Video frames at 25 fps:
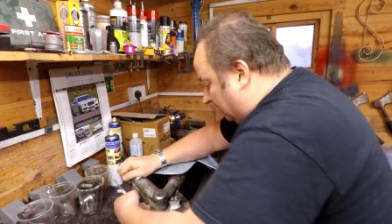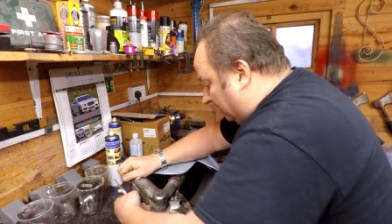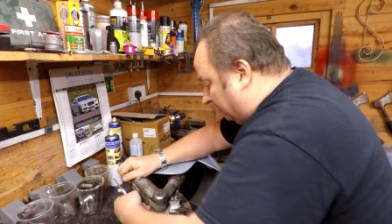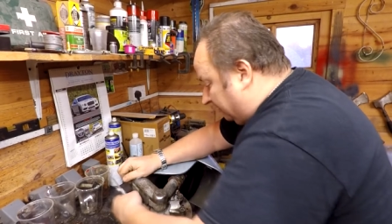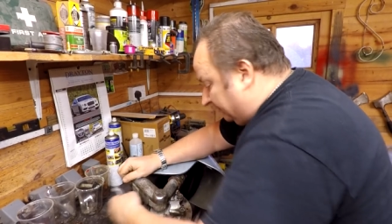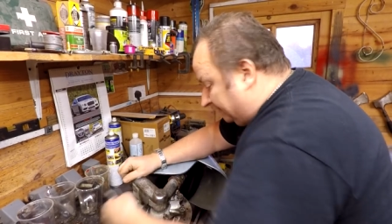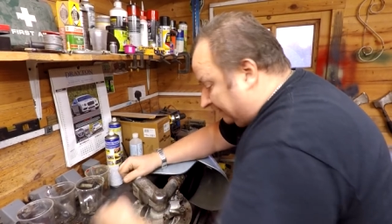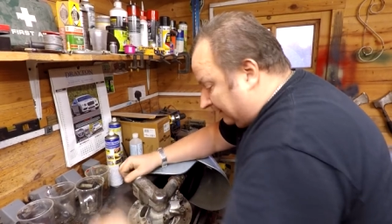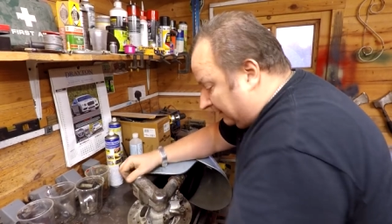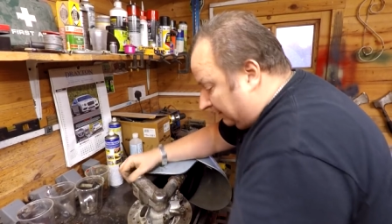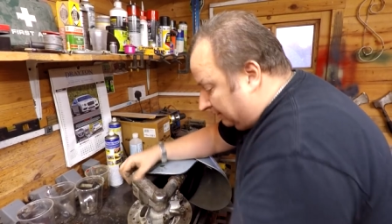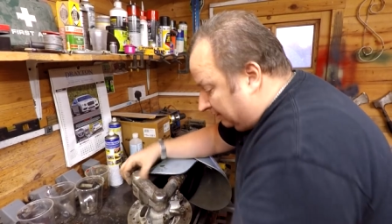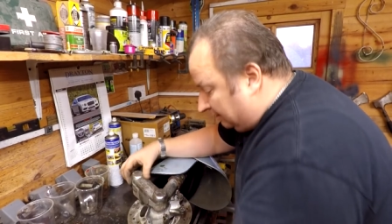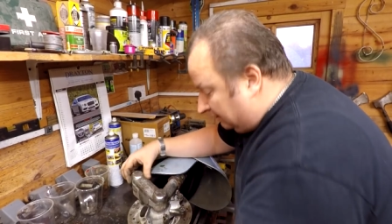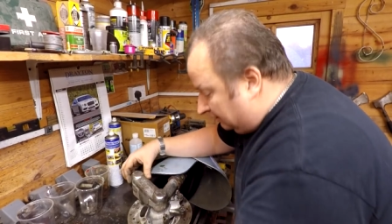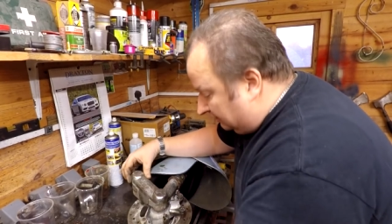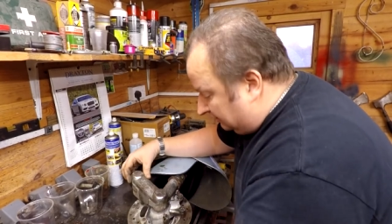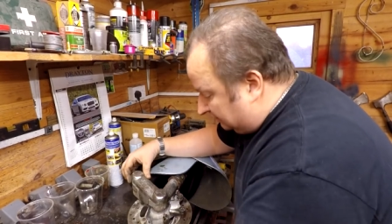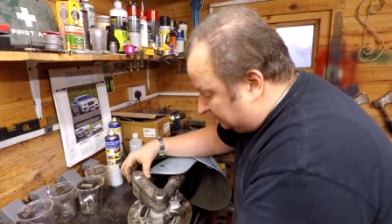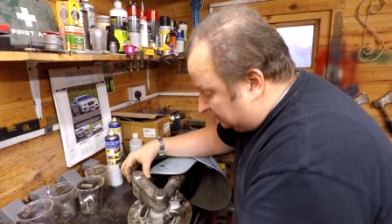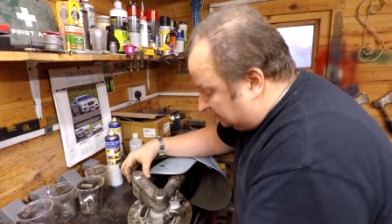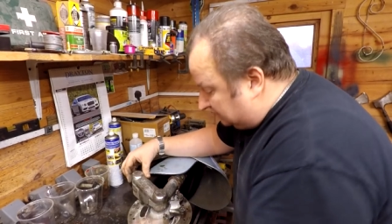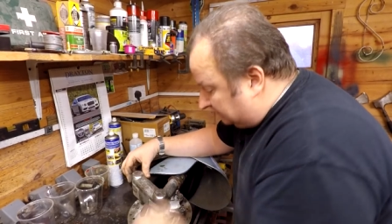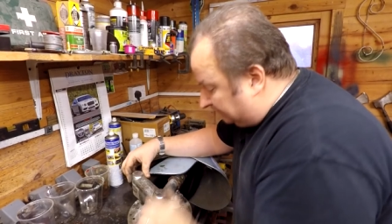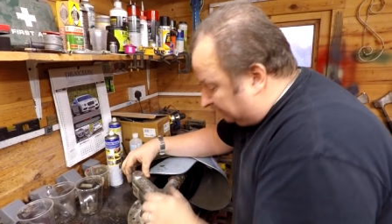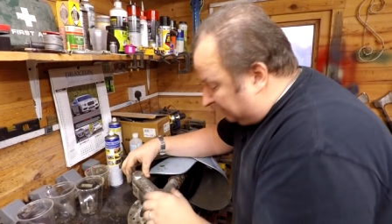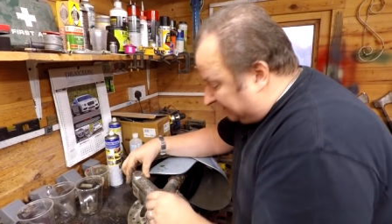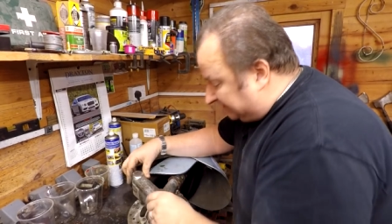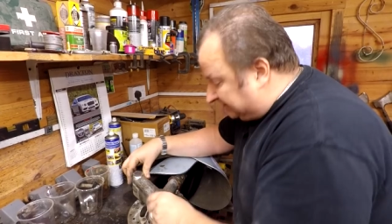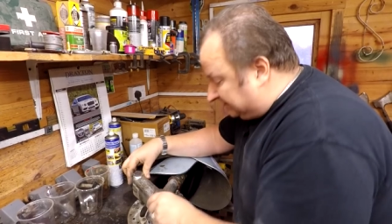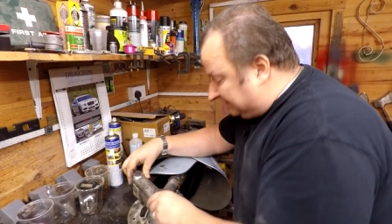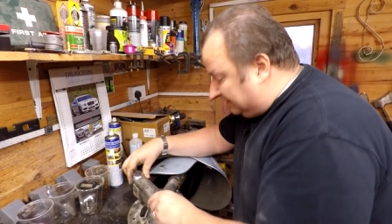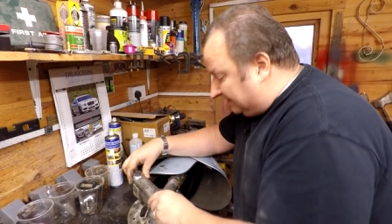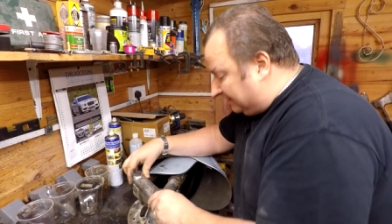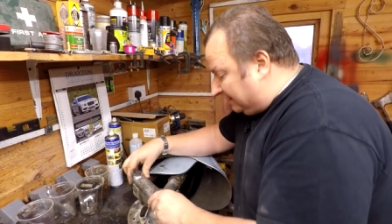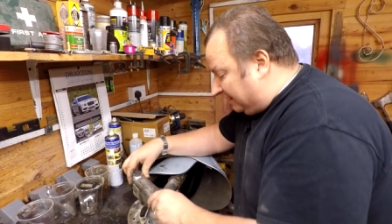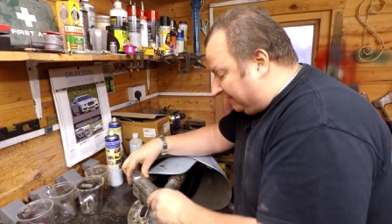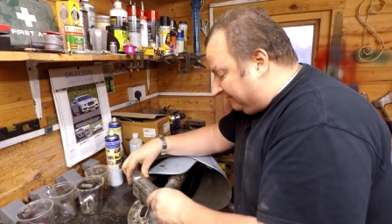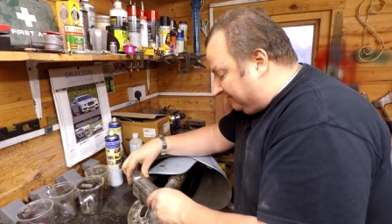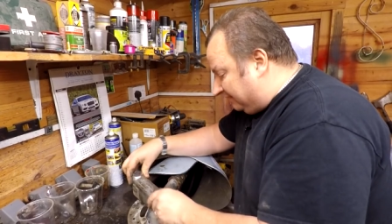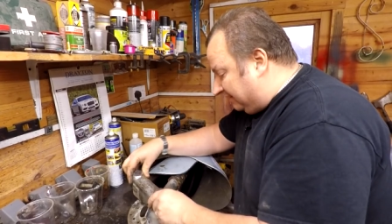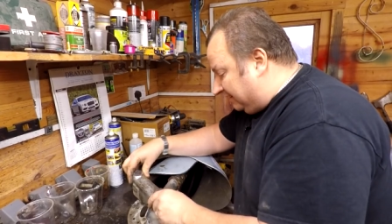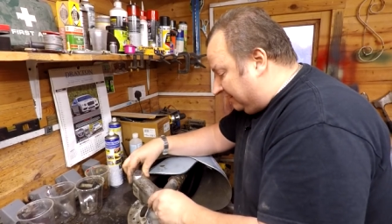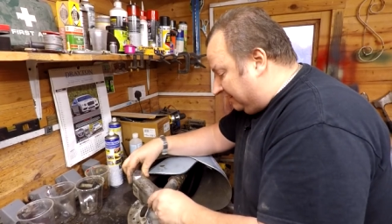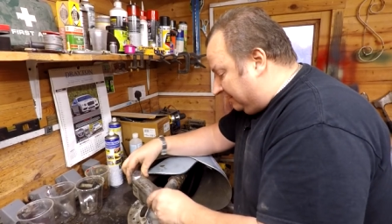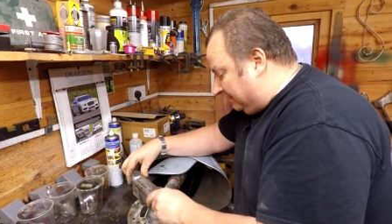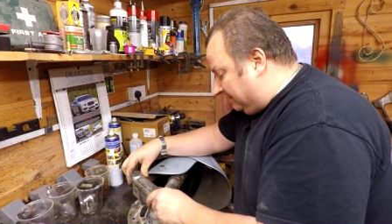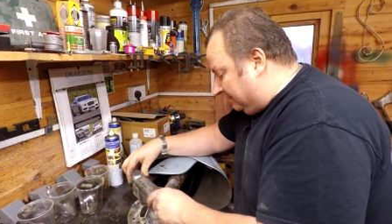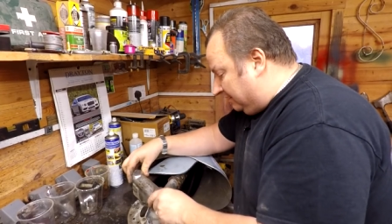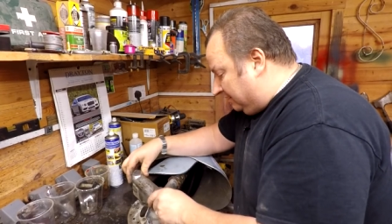oh here we go, this is a plastic cover
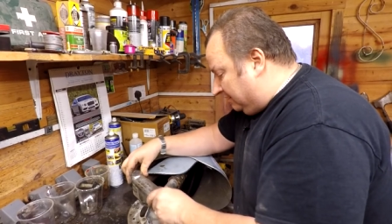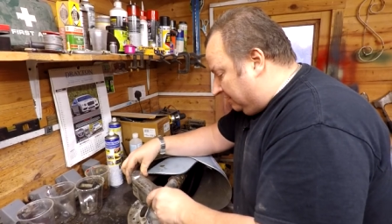there.